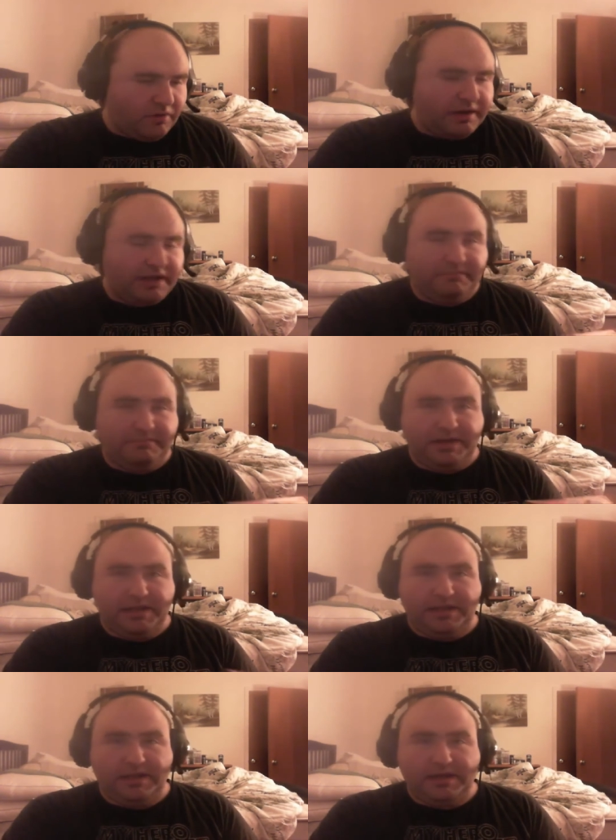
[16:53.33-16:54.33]
Oh, wait a
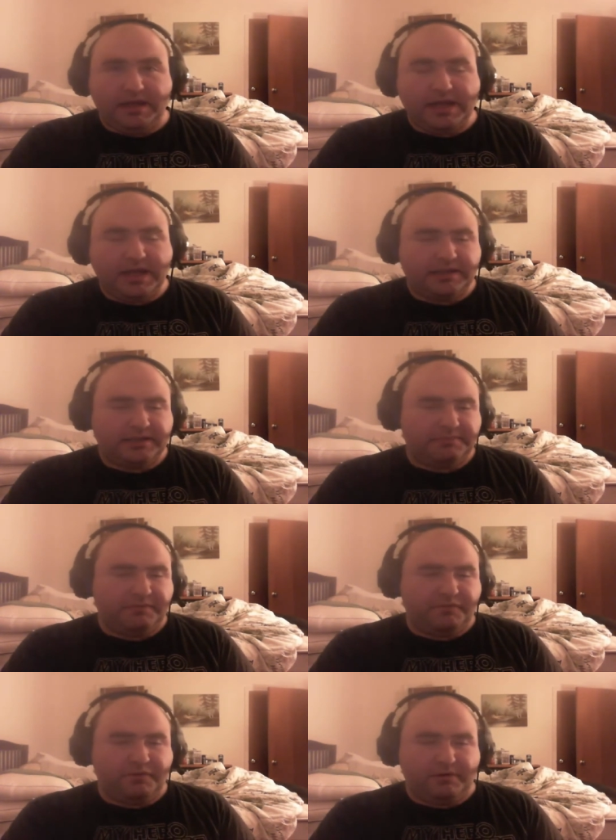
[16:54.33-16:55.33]
minute. I had
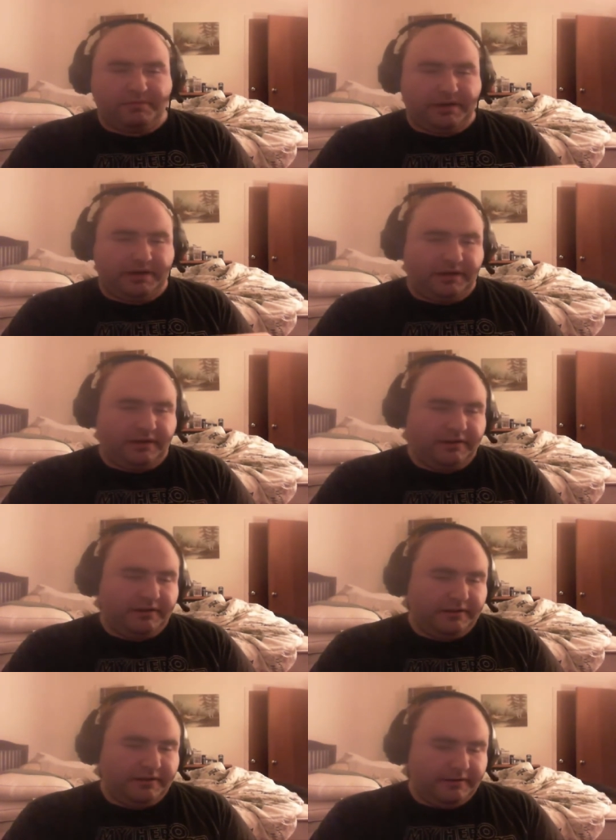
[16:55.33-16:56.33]
this before
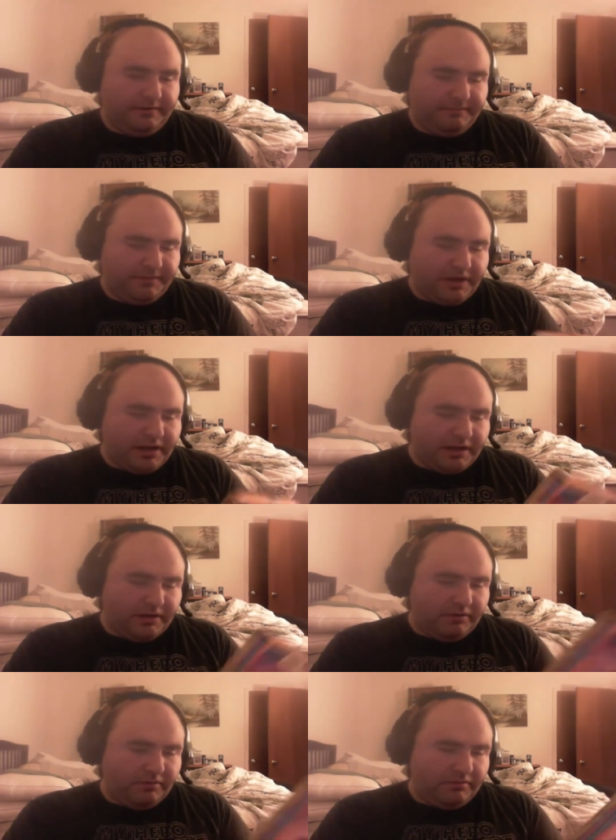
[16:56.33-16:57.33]
already.
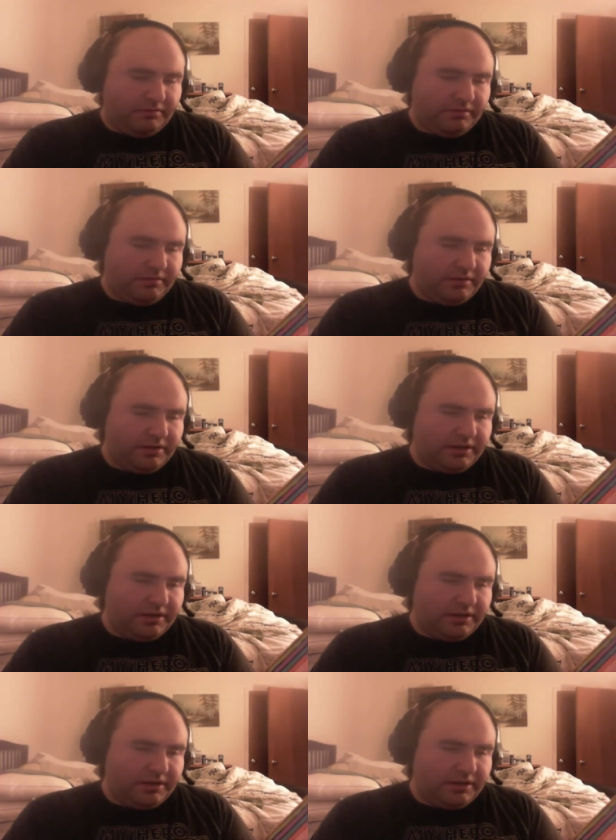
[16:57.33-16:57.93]
Oh.